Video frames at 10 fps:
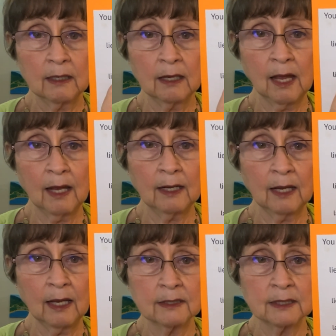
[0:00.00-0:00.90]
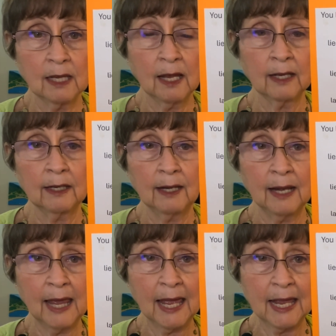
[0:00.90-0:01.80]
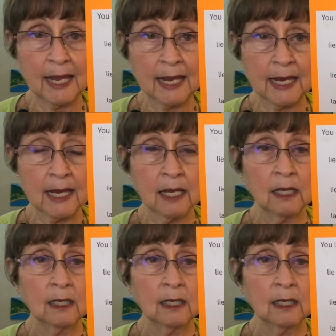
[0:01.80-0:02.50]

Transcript: lie, lies, lying, lay,